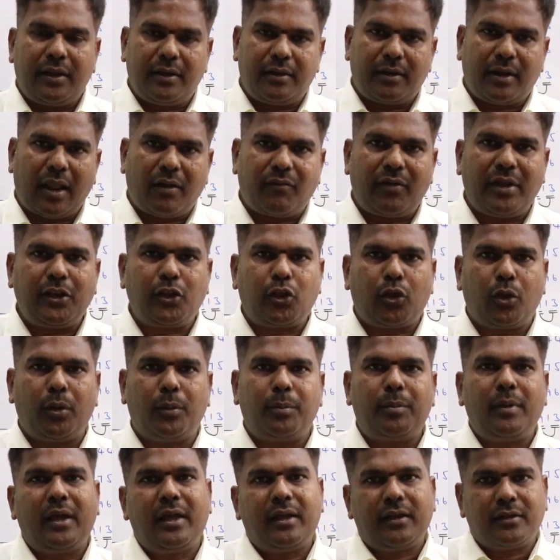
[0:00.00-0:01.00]
In 11
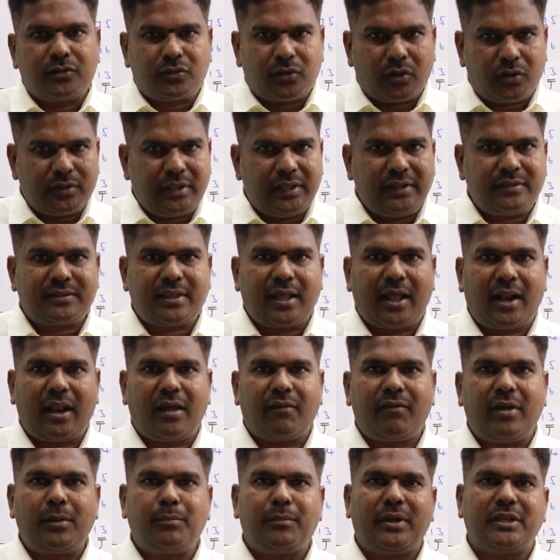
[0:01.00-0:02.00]
cube, so this
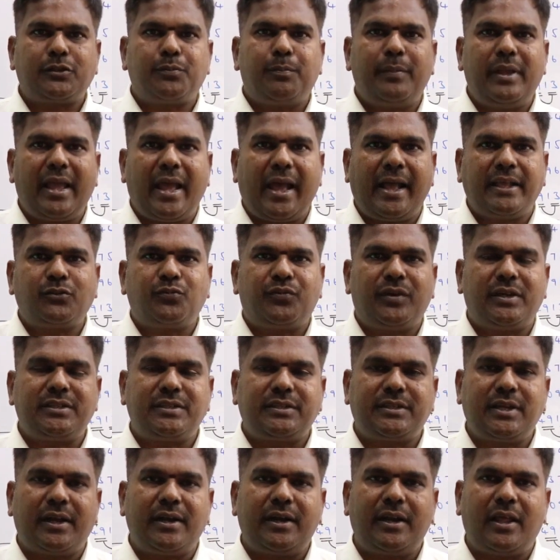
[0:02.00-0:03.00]
11 must be as
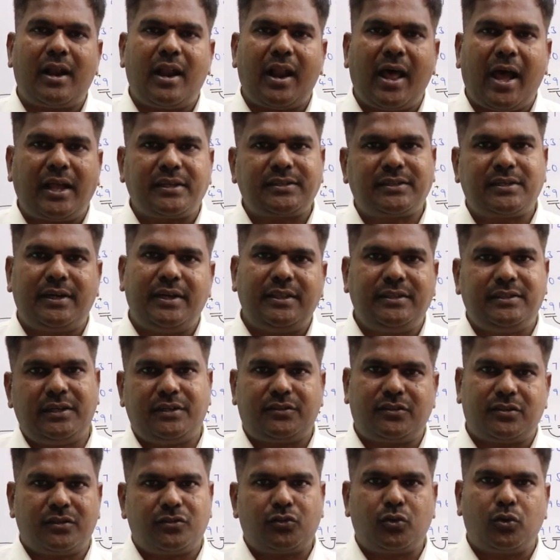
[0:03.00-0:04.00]
first and last
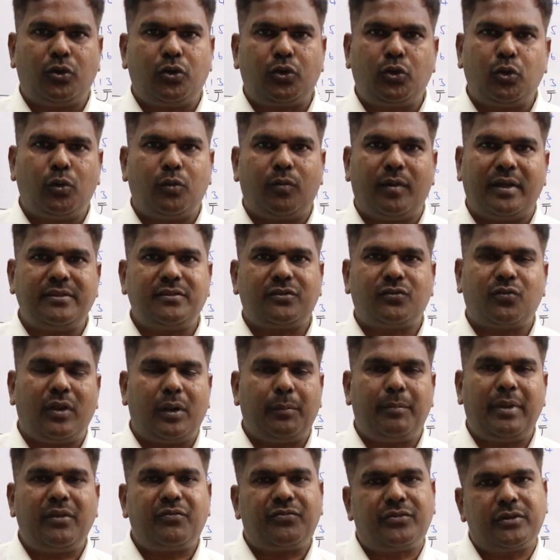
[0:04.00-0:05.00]
digits. So 2 ones
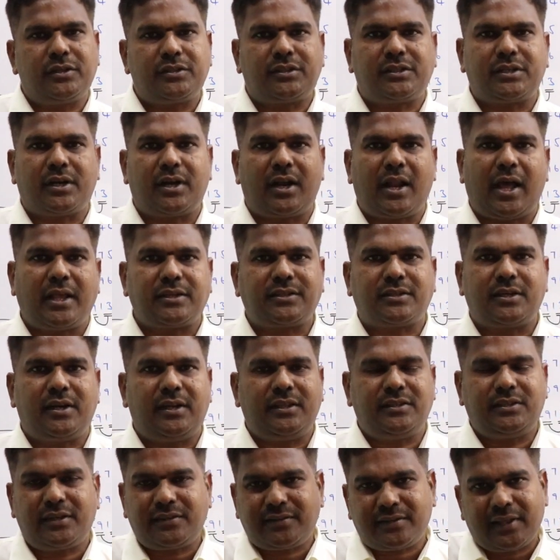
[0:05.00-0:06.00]
will be first and last
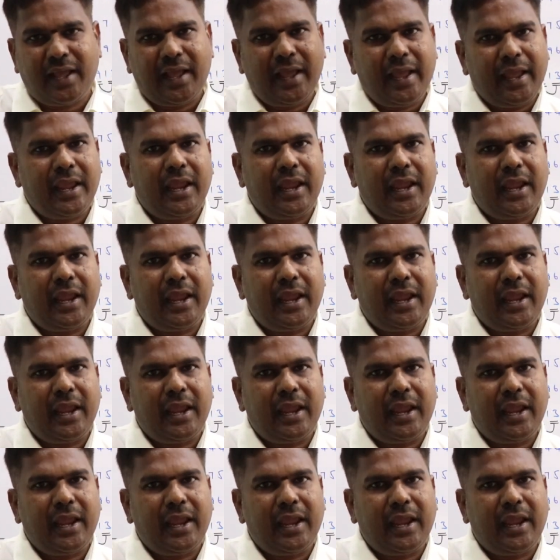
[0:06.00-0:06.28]
digits.